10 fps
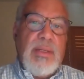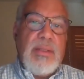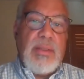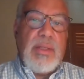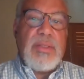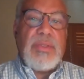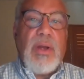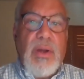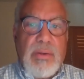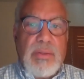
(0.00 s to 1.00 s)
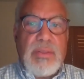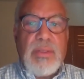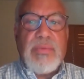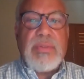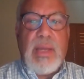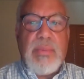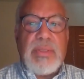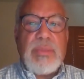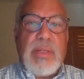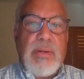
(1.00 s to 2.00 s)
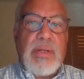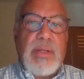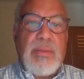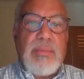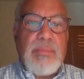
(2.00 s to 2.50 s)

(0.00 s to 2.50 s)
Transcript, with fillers: that is at the heart of the dominance paradigm.